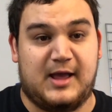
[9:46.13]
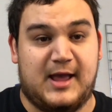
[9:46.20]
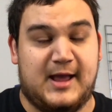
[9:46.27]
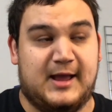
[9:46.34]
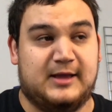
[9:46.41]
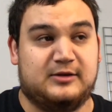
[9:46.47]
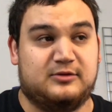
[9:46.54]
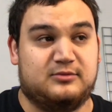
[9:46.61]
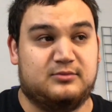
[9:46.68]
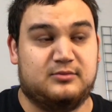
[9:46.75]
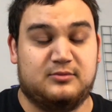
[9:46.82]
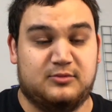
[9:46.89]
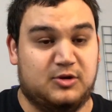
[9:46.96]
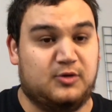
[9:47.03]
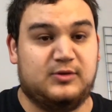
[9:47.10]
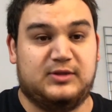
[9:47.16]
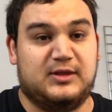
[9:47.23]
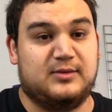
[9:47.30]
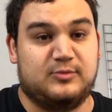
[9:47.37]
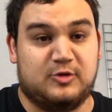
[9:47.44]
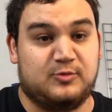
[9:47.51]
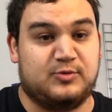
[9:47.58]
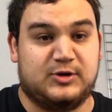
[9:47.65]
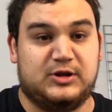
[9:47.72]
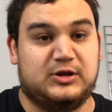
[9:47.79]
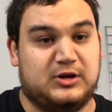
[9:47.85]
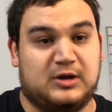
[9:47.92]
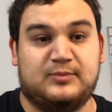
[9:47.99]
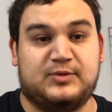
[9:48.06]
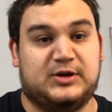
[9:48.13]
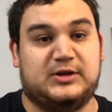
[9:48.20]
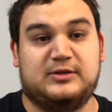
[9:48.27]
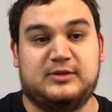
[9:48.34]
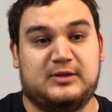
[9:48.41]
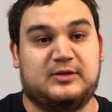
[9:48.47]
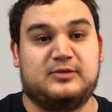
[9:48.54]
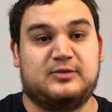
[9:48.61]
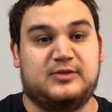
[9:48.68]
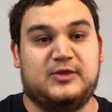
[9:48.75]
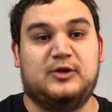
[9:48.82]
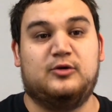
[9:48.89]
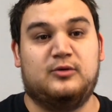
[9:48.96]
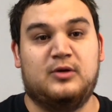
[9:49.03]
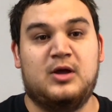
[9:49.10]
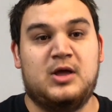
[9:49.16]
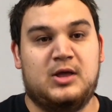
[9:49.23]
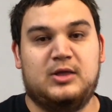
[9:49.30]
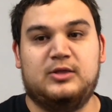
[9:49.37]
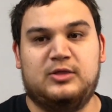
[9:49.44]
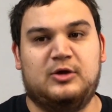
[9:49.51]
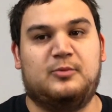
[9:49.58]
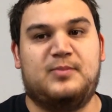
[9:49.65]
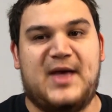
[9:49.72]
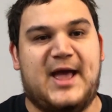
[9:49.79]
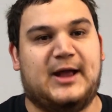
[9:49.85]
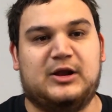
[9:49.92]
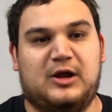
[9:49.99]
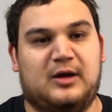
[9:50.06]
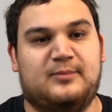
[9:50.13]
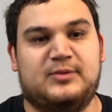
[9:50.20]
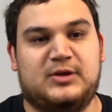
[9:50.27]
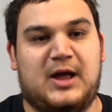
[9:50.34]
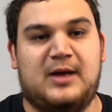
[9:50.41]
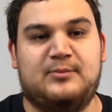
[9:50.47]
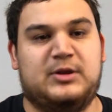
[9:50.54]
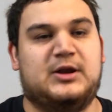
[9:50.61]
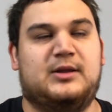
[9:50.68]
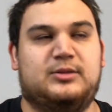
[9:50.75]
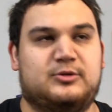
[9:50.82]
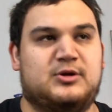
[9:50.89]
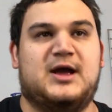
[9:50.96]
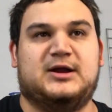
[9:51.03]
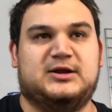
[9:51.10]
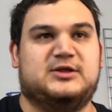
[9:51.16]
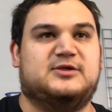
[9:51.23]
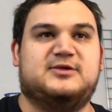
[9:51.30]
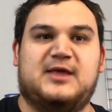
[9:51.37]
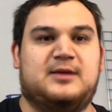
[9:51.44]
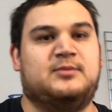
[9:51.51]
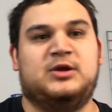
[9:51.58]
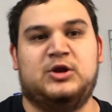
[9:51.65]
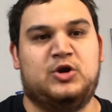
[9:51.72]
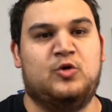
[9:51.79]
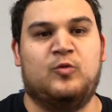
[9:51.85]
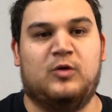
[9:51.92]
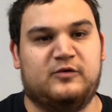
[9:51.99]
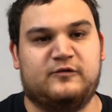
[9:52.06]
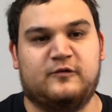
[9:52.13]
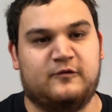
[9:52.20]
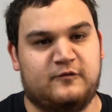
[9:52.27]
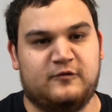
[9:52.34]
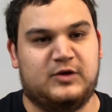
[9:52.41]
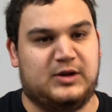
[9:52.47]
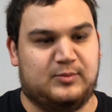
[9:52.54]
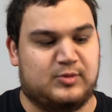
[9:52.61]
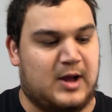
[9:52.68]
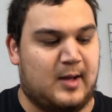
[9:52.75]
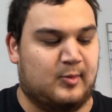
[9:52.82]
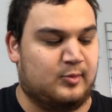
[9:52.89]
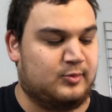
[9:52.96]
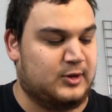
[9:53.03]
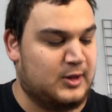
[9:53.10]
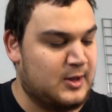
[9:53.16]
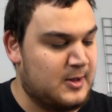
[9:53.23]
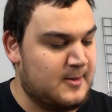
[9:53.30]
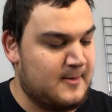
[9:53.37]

And knowing them, they're a pretty good company. That they'll back it up, and I mean, they're not gonna send me a new one for free, probably.